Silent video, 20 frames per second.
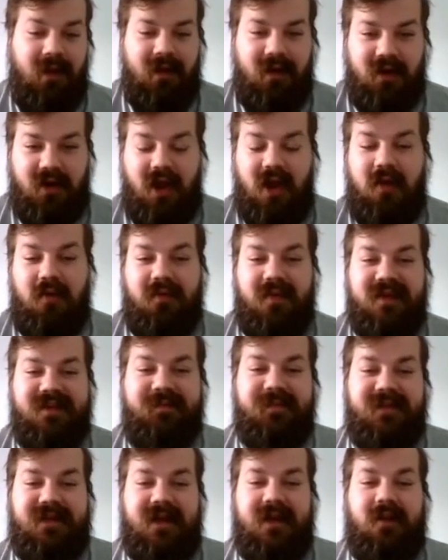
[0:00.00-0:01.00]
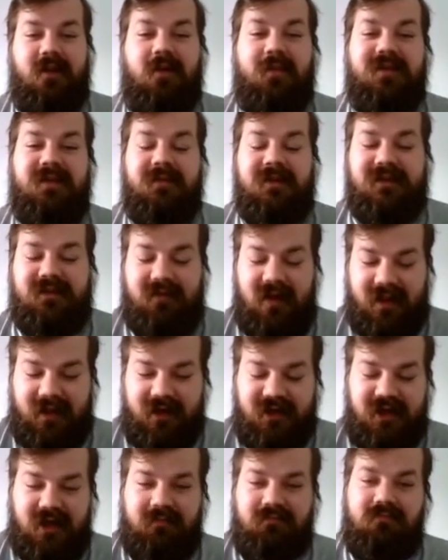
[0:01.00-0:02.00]
know this particular optimal
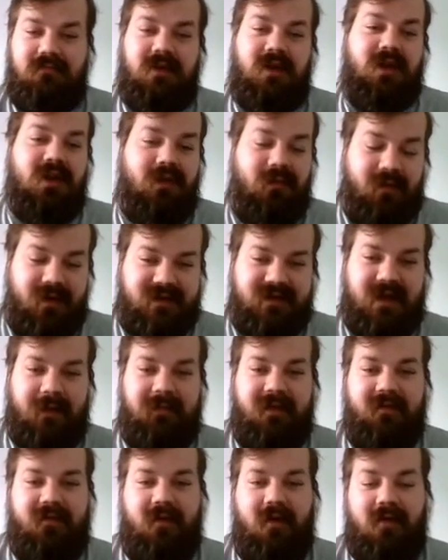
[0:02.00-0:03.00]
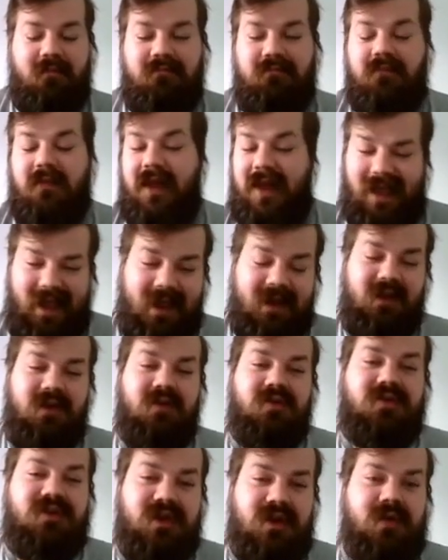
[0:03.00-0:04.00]
strategy, you know where it's coming from, and
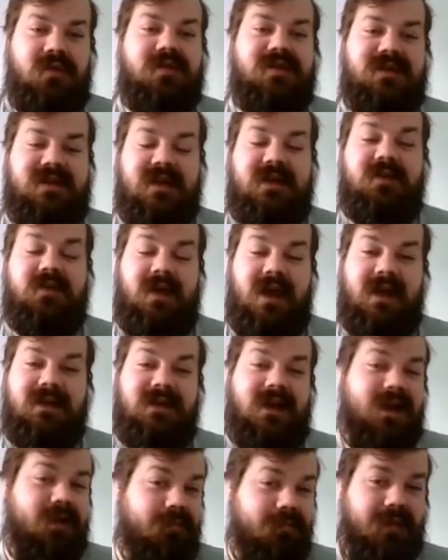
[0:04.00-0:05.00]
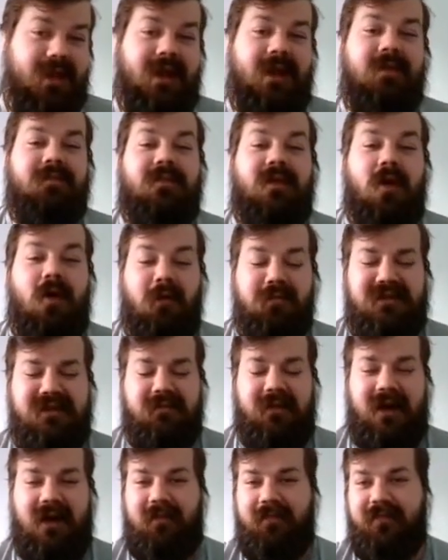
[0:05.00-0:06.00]
you do stick to that and play
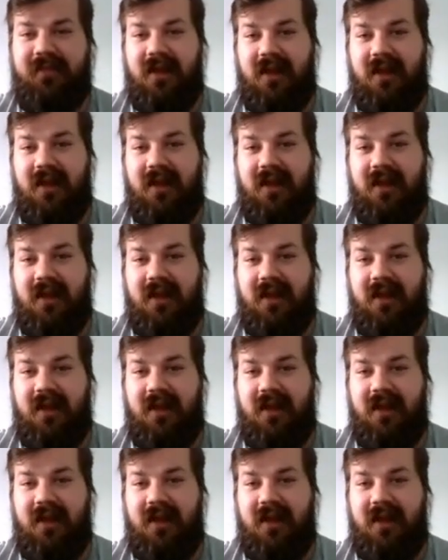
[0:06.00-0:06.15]
optimally.